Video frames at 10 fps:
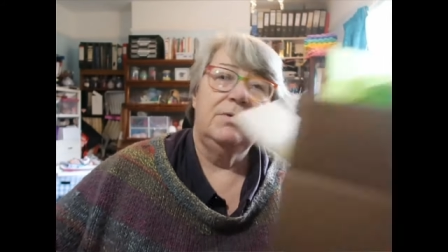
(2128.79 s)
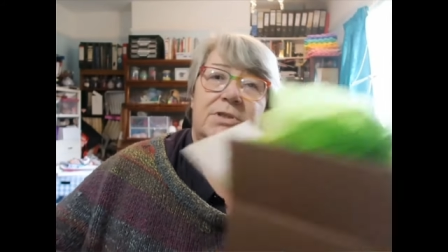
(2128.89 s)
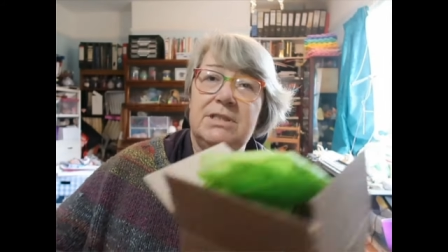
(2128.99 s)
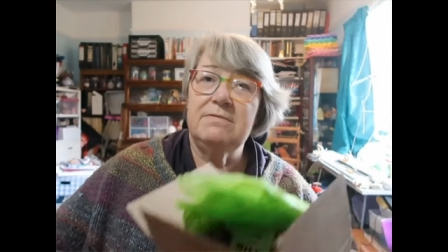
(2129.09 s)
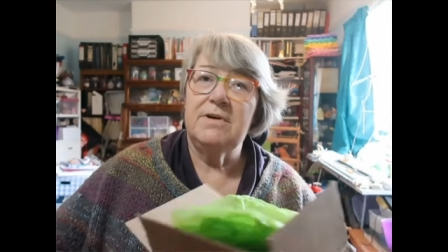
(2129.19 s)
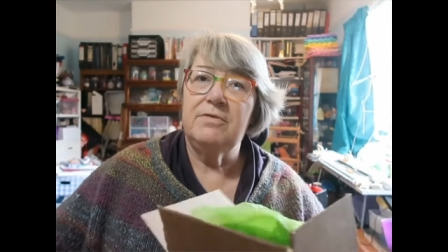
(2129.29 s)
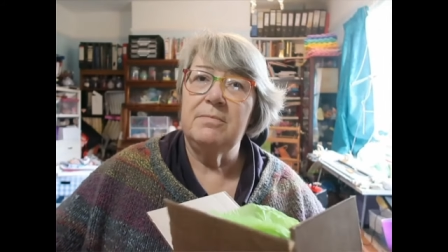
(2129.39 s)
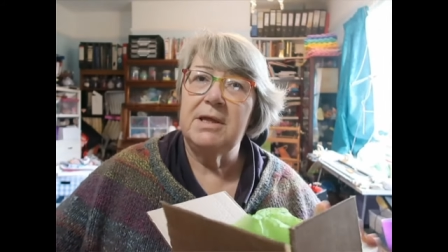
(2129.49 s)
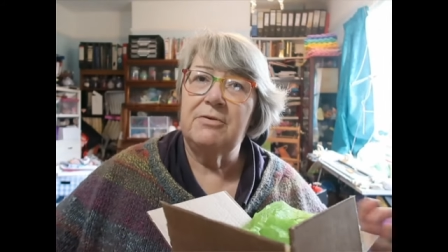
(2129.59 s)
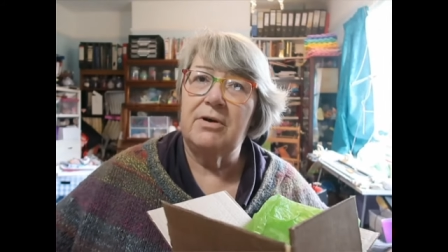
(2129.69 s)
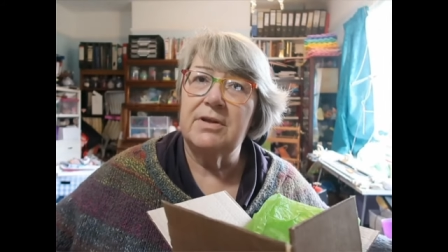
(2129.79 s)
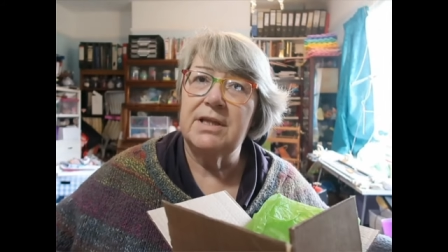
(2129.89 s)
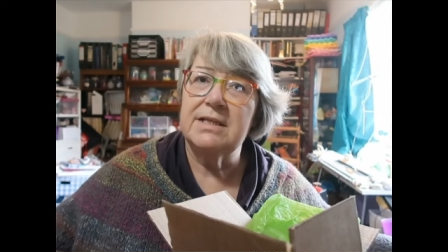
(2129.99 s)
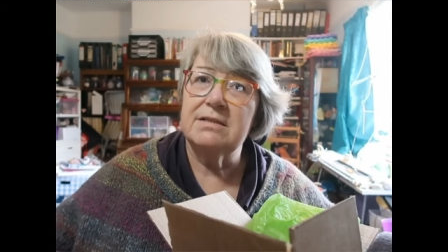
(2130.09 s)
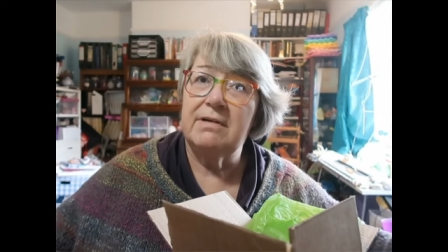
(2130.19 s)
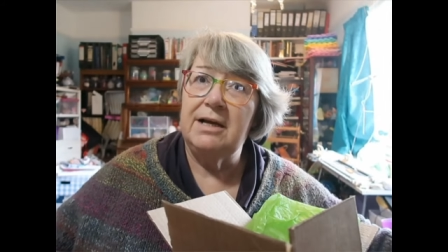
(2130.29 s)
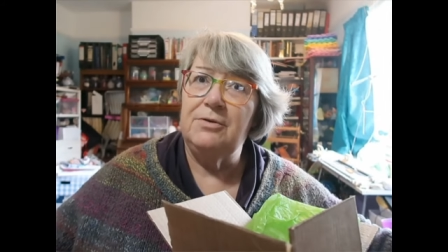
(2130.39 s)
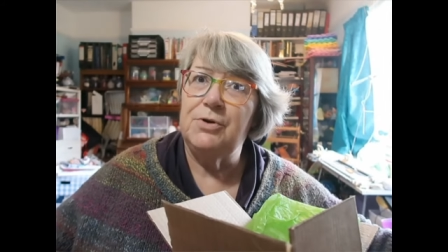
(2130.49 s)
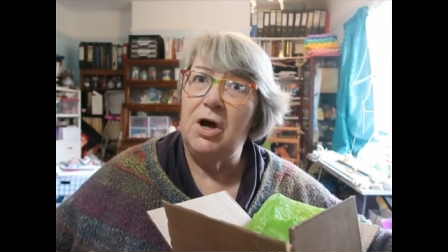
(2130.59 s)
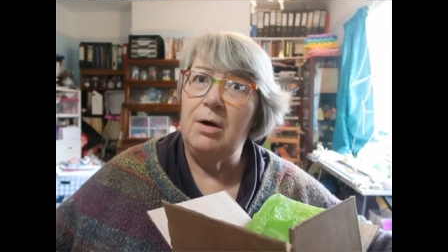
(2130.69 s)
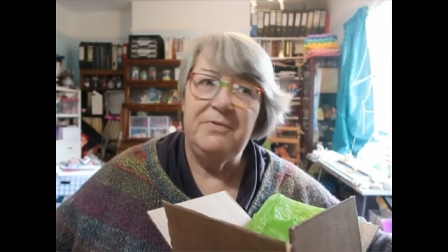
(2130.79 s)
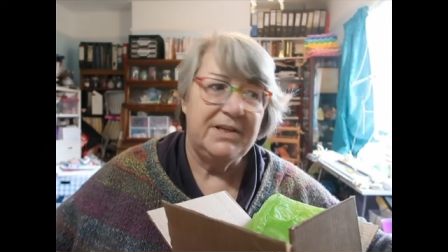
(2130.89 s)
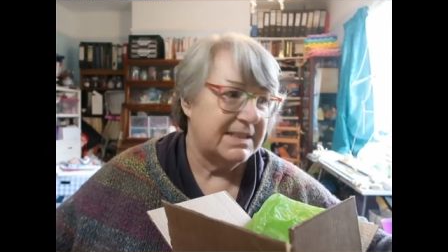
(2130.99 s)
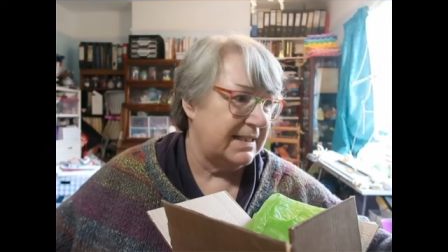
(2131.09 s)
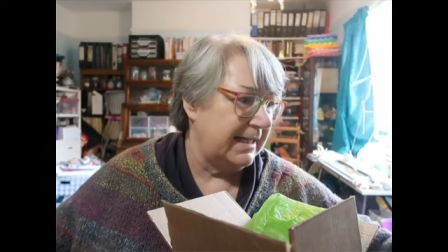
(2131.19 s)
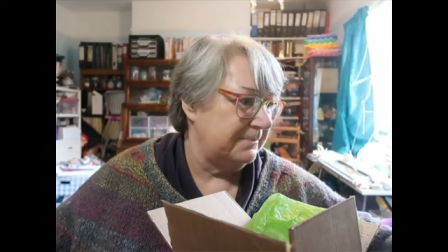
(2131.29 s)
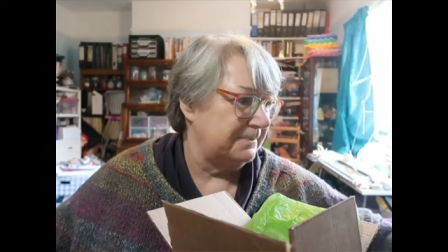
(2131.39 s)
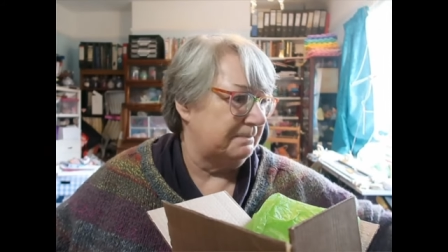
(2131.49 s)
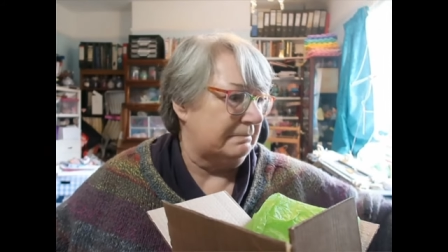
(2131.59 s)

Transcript: which is involving me throwing things around, obviously.